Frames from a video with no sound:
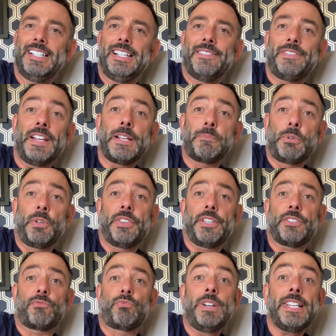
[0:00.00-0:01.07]
Fingerboard
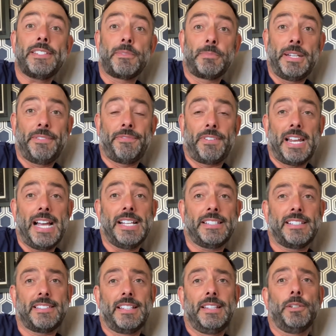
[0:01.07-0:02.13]
that's reasonably flat.
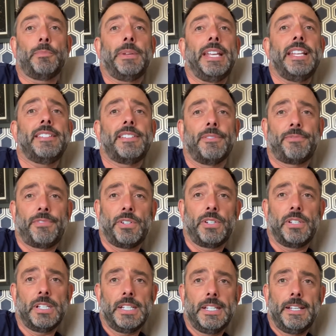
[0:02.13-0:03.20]
It's a little bit easier
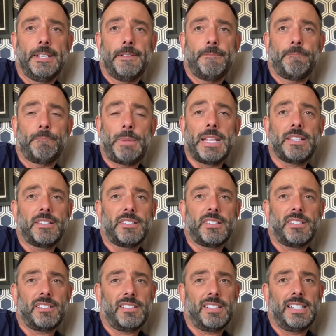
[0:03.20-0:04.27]
for
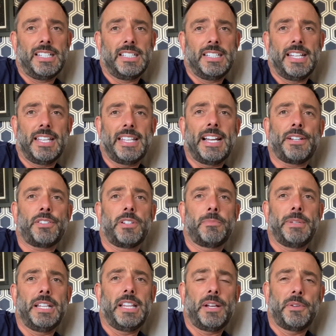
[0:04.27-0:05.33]
bends and you get the action a
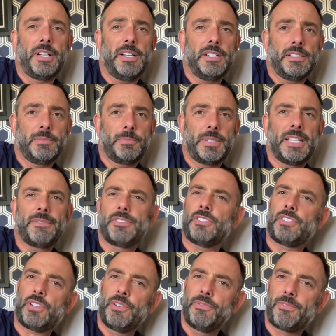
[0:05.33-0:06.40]
bit lower. But then if it's
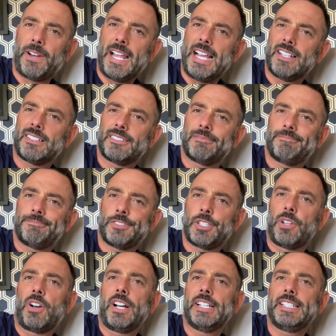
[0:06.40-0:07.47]
too flat, it's
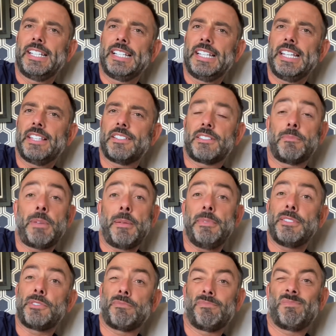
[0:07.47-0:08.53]
not ideal either. So
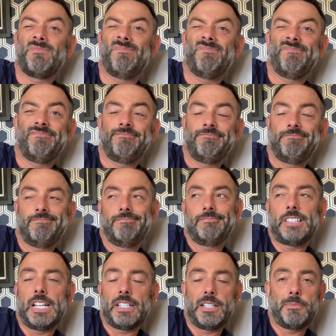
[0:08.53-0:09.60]
maybe,
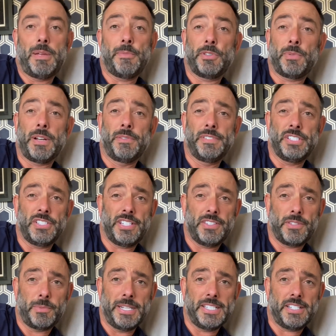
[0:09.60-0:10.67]
I don't know, maybe 12
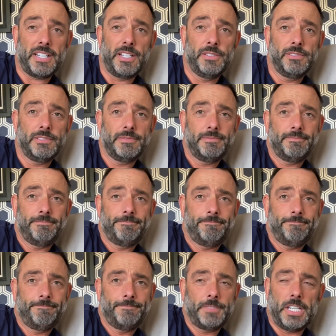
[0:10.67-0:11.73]
inches the way to go.
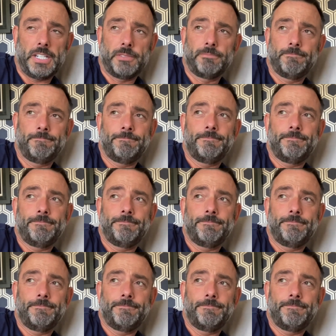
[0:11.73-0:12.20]
Don't know.